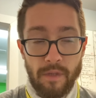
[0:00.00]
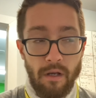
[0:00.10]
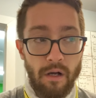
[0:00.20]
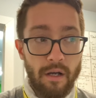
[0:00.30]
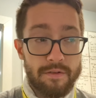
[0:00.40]

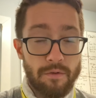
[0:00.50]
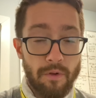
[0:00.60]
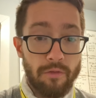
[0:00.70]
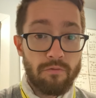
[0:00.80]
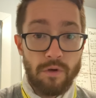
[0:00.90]
uh, it's
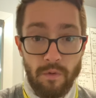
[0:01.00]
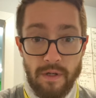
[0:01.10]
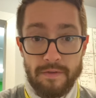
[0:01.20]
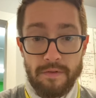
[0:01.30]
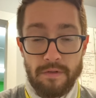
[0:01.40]
only three
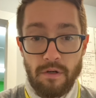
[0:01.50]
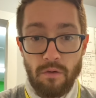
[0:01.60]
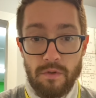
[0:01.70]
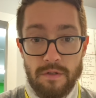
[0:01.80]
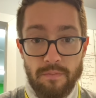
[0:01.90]
weeks this year,
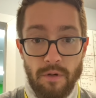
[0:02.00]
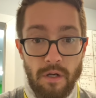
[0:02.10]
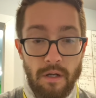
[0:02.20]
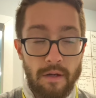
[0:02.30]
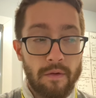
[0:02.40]
which is pretty
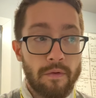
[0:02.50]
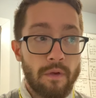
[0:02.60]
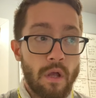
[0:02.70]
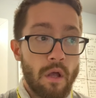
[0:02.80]
nice.